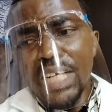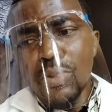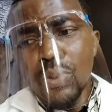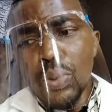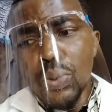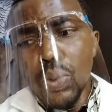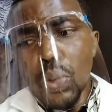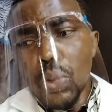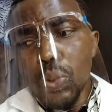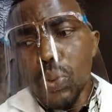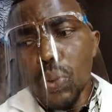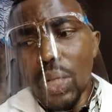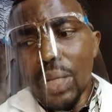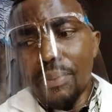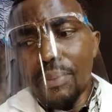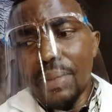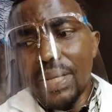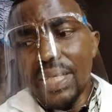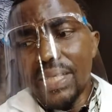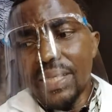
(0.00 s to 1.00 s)
X was also
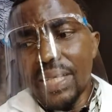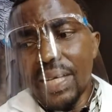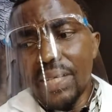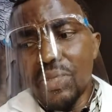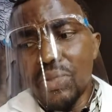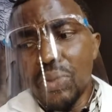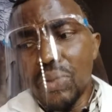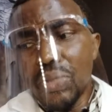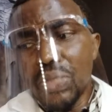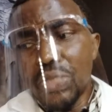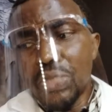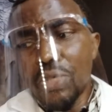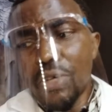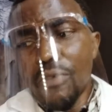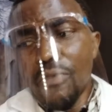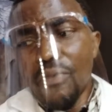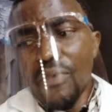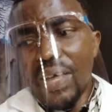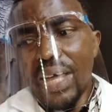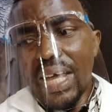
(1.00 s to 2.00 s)
administered dosage
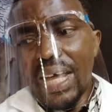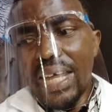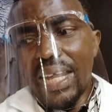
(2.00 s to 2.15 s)
of